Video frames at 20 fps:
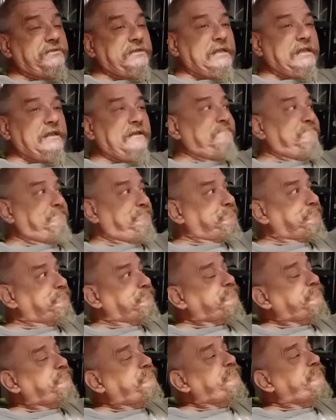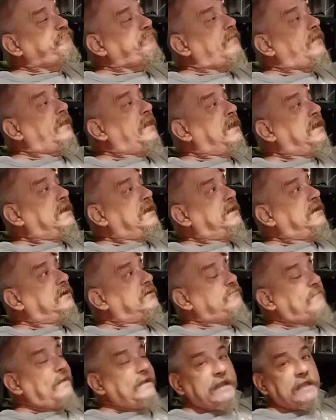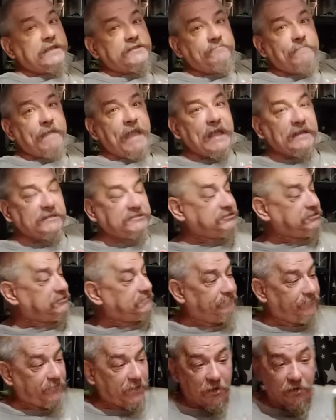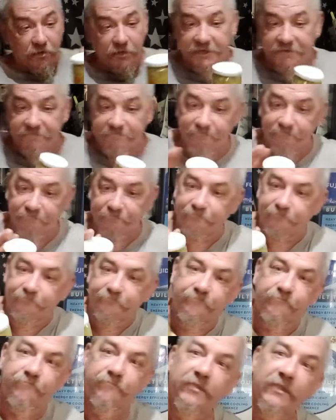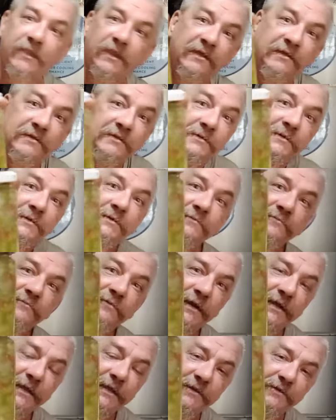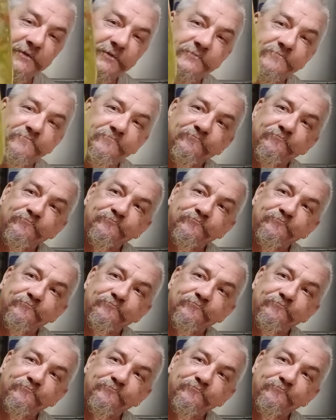it yet. Here's my next batch going right here.